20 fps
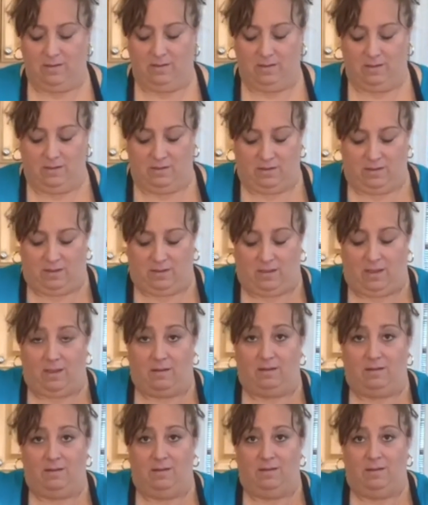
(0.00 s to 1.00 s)
Look at that.
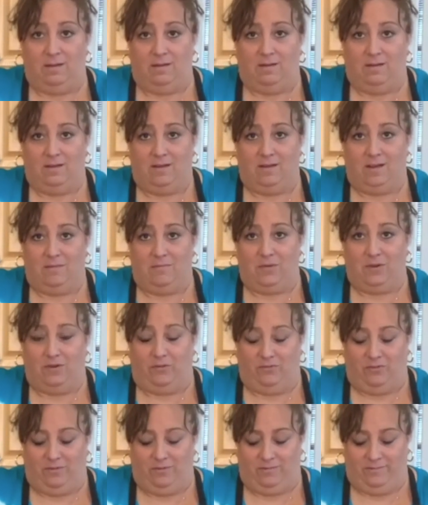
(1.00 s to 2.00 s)
Isn't that
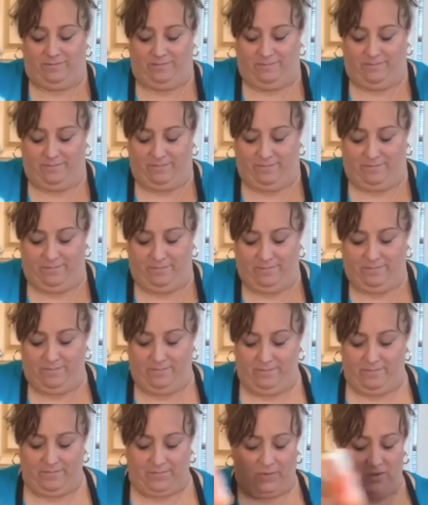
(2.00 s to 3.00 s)
beautiful?
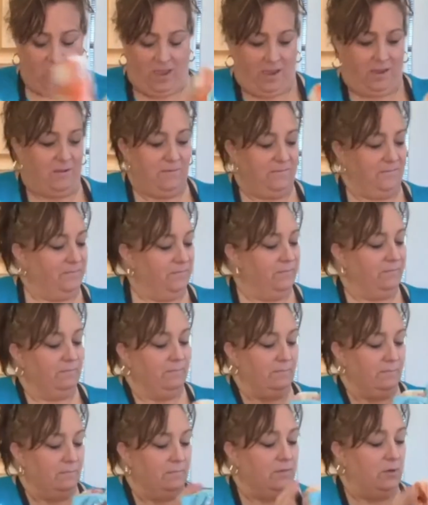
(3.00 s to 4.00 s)
Okay.
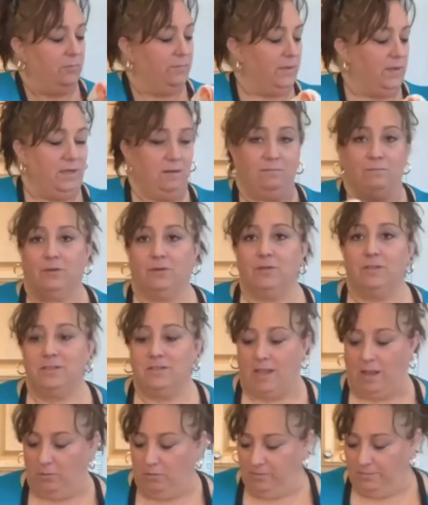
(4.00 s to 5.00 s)
Nope, I didn't burn the
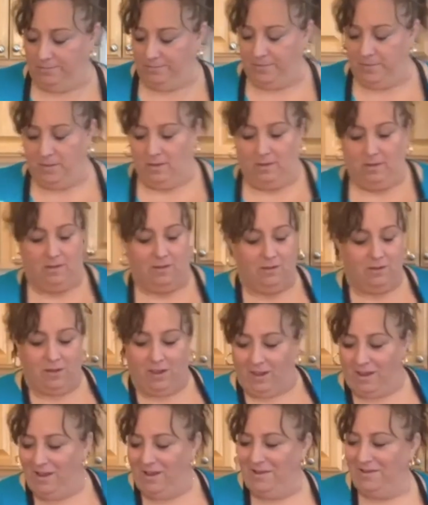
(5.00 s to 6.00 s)
towel.
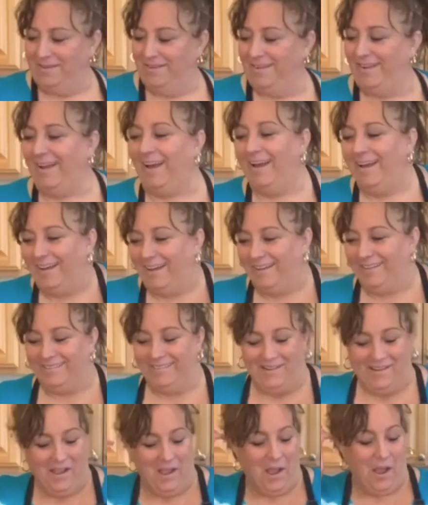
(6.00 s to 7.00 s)
Okay.
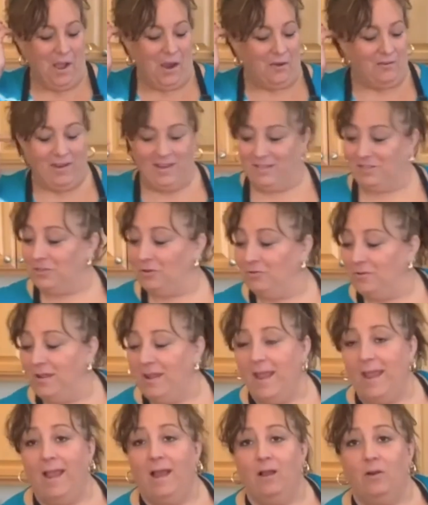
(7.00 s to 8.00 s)
All right, so
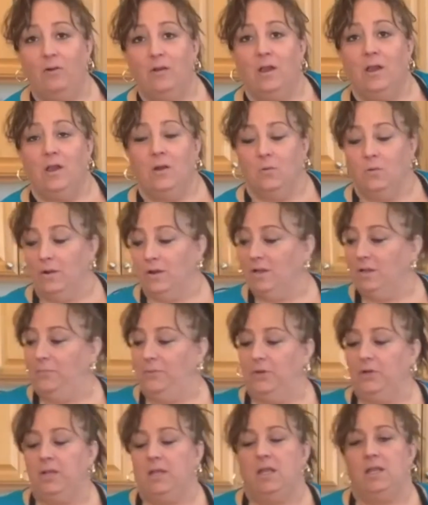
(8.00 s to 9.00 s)
now we're going
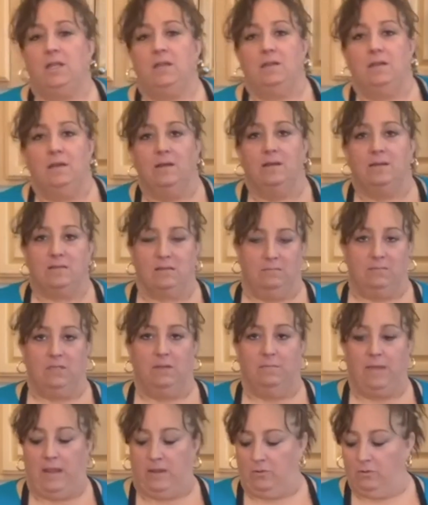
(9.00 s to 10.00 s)
to put in some
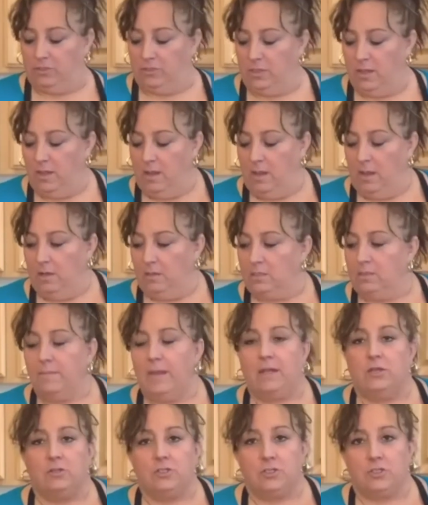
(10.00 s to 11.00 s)
tomatoes.
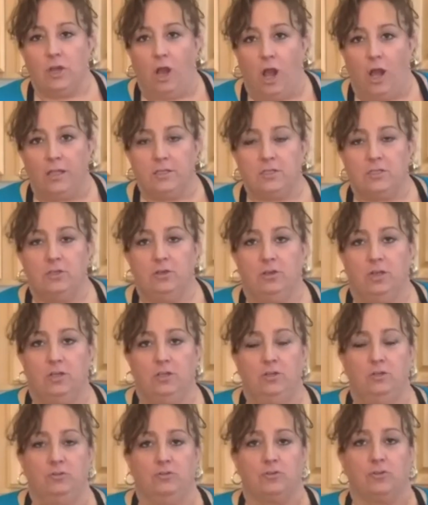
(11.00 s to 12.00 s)
Tomato sauce, you
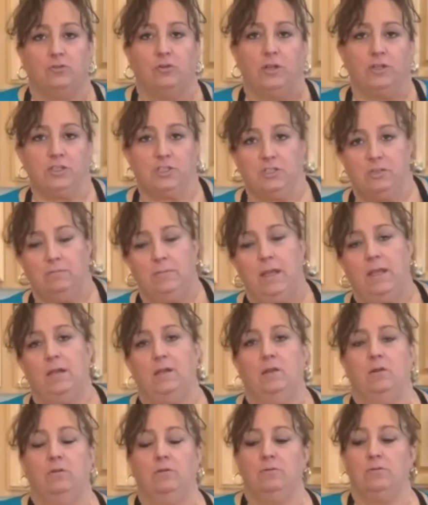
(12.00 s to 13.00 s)
can use crushed
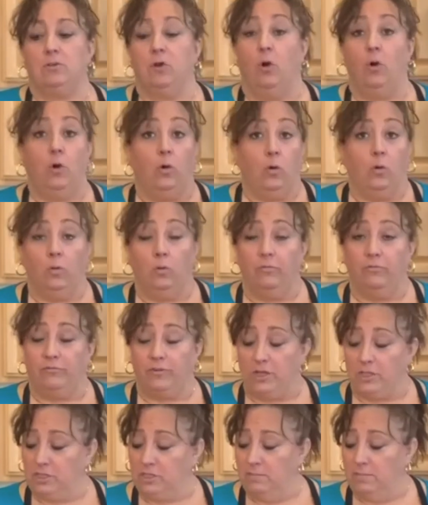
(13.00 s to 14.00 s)
tomatoes, whole
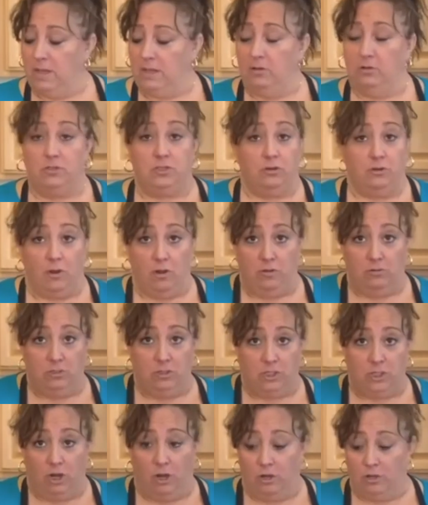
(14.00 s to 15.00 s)
fresh tomatoes, your
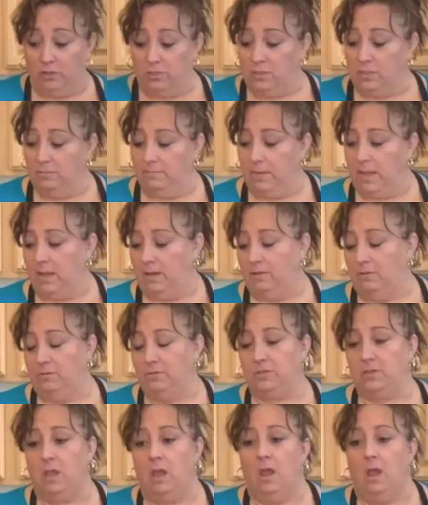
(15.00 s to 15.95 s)
own jarred tomatoes.